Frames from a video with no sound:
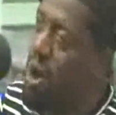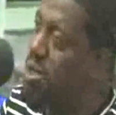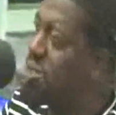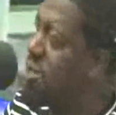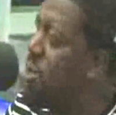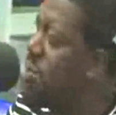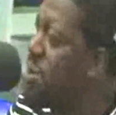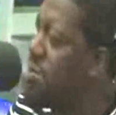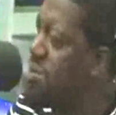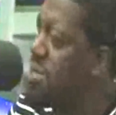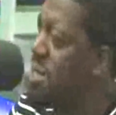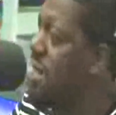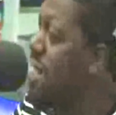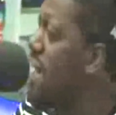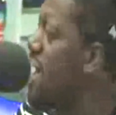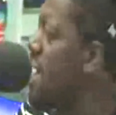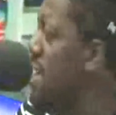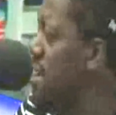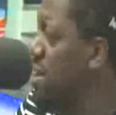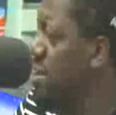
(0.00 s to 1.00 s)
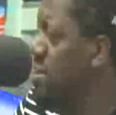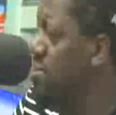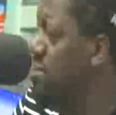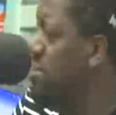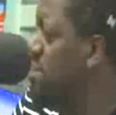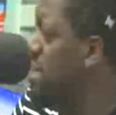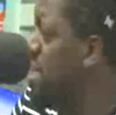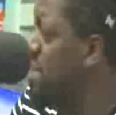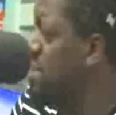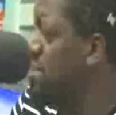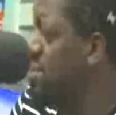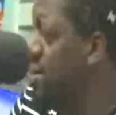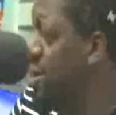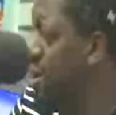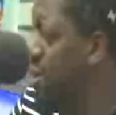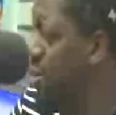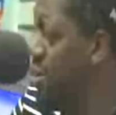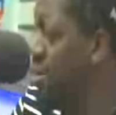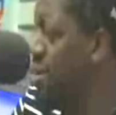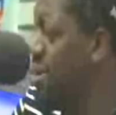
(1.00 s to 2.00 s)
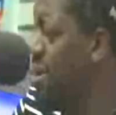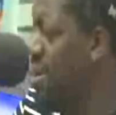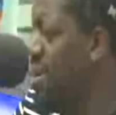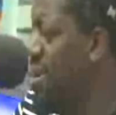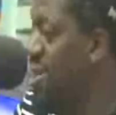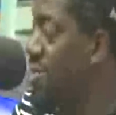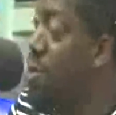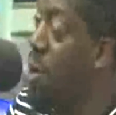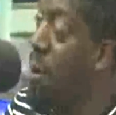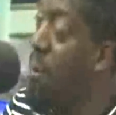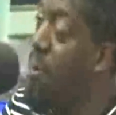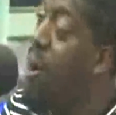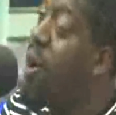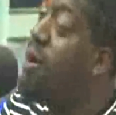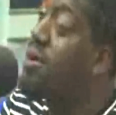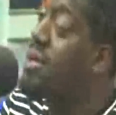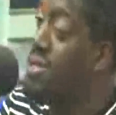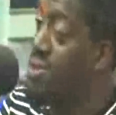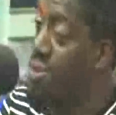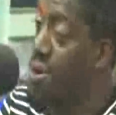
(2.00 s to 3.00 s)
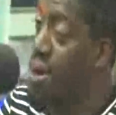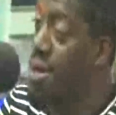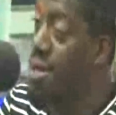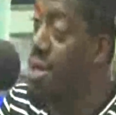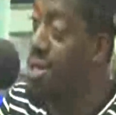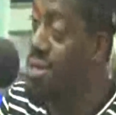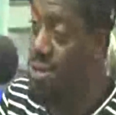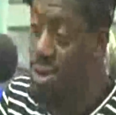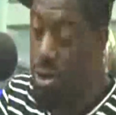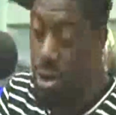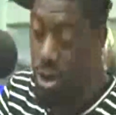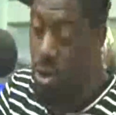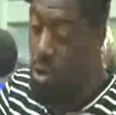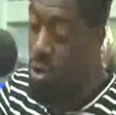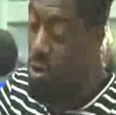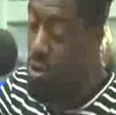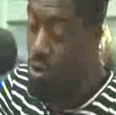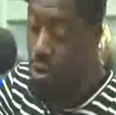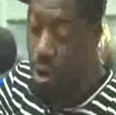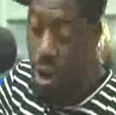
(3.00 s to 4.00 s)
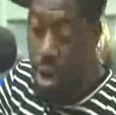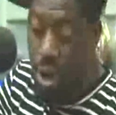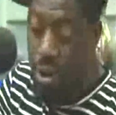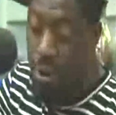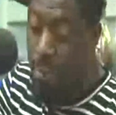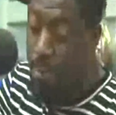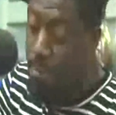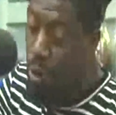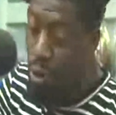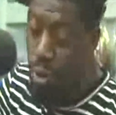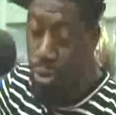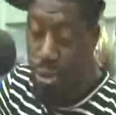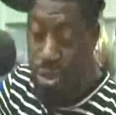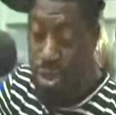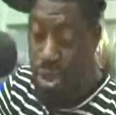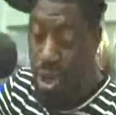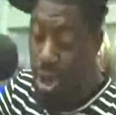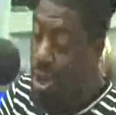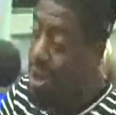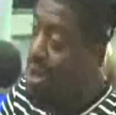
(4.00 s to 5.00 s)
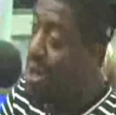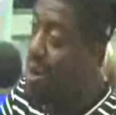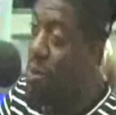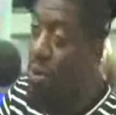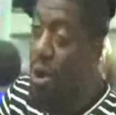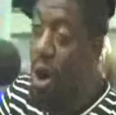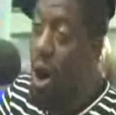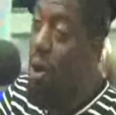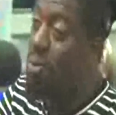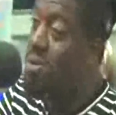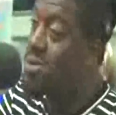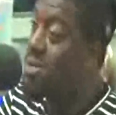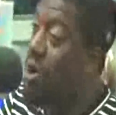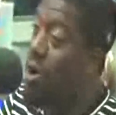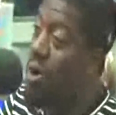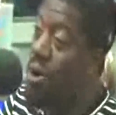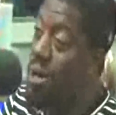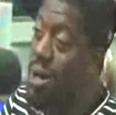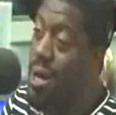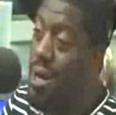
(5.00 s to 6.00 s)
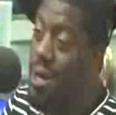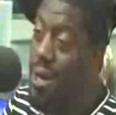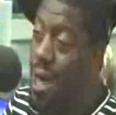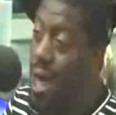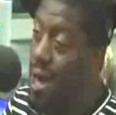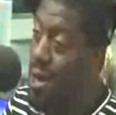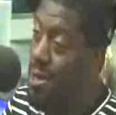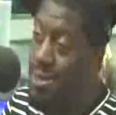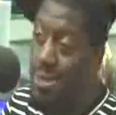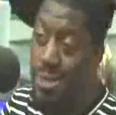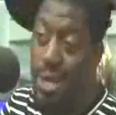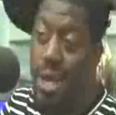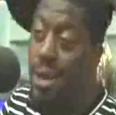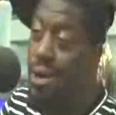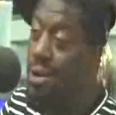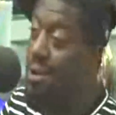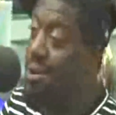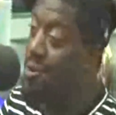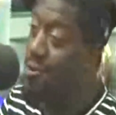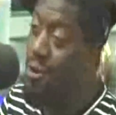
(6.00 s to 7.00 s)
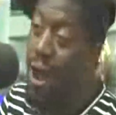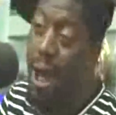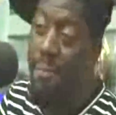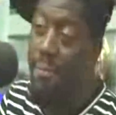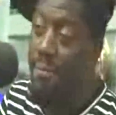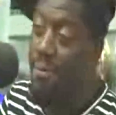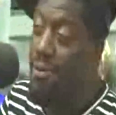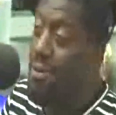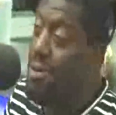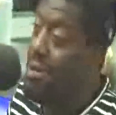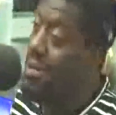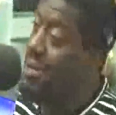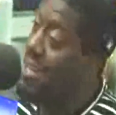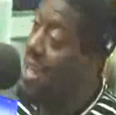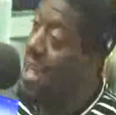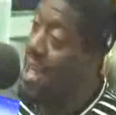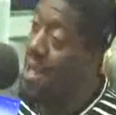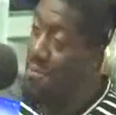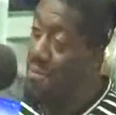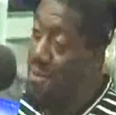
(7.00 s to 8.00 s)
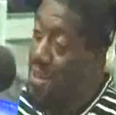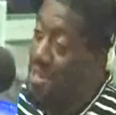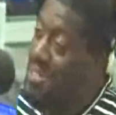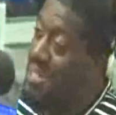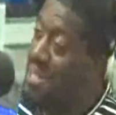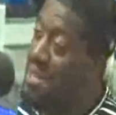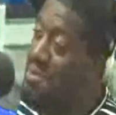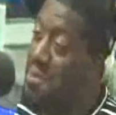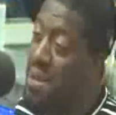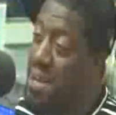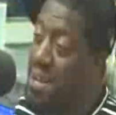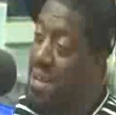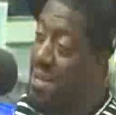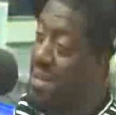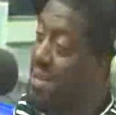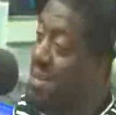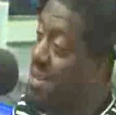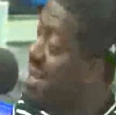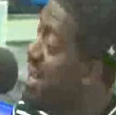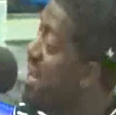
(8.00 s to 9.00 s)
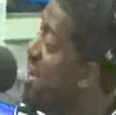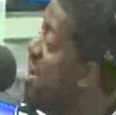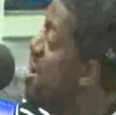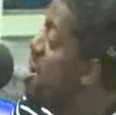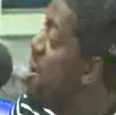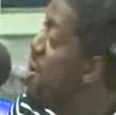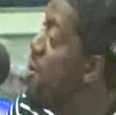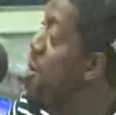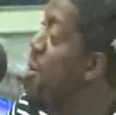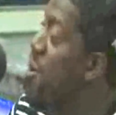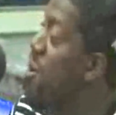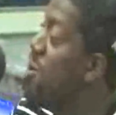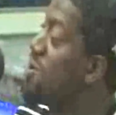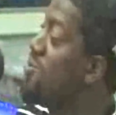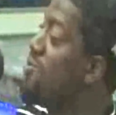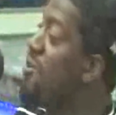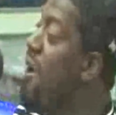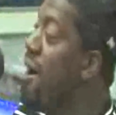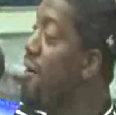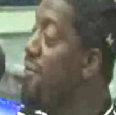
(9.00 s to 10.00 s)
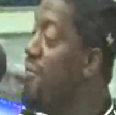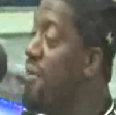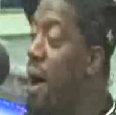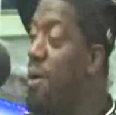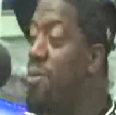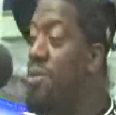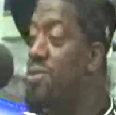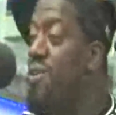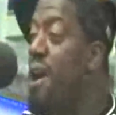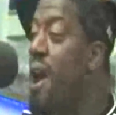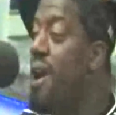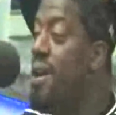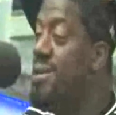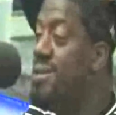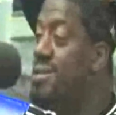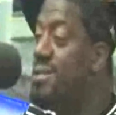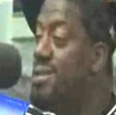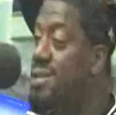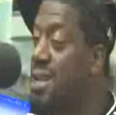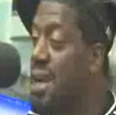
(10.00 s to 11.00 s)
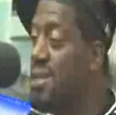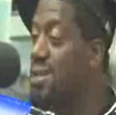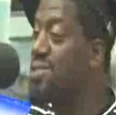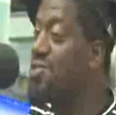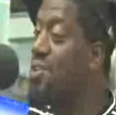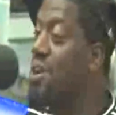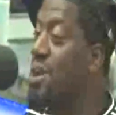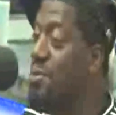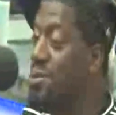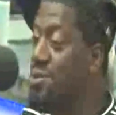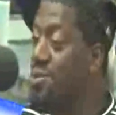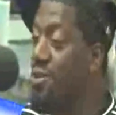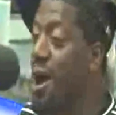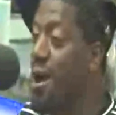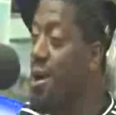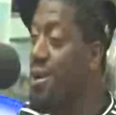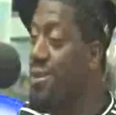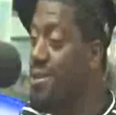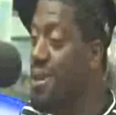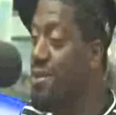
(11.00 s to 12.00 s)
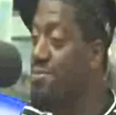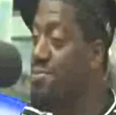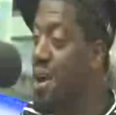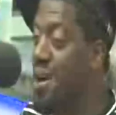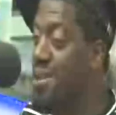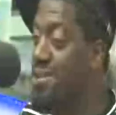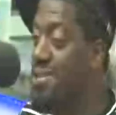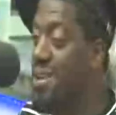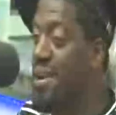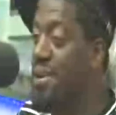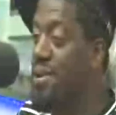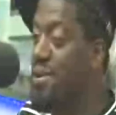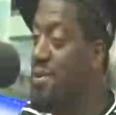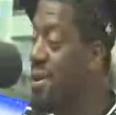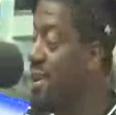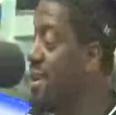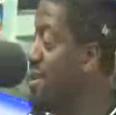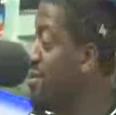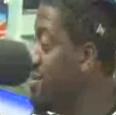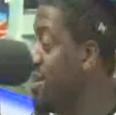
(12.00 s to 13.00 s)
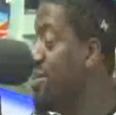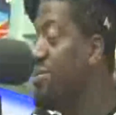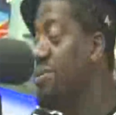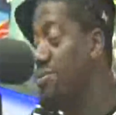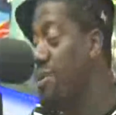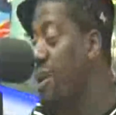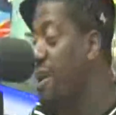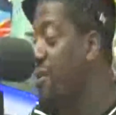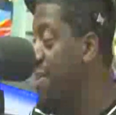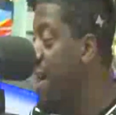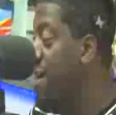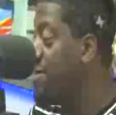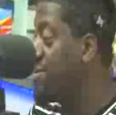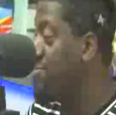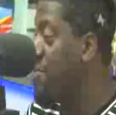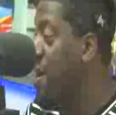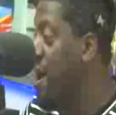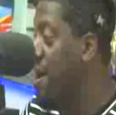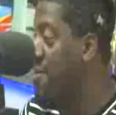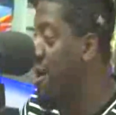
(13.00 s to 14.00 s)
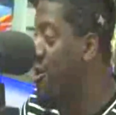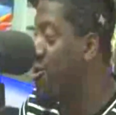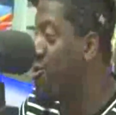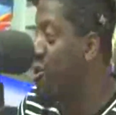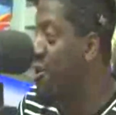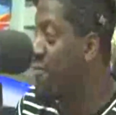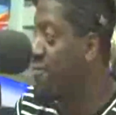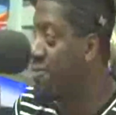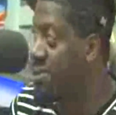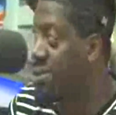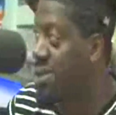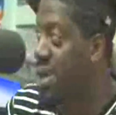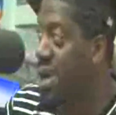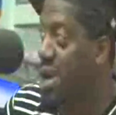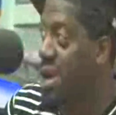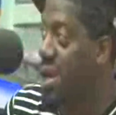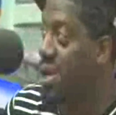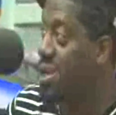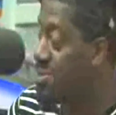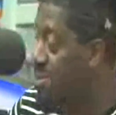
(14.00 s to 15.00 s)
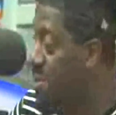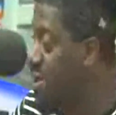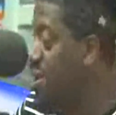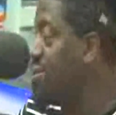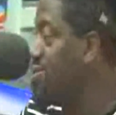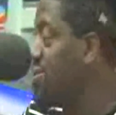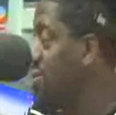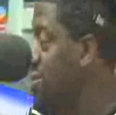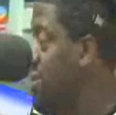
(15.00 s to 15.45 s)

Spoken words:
All-Star Weekend was in Atlanta. This was years ago. And they threw a party train. They took a whole caboose, and we all was on there. They had a singer, a rapper, and they had me as the comedian. Whew, it was rough. I was rocking just like the train was rocking. I'm trying to tell you. Yeah, it was rough. That was probably my roughest experience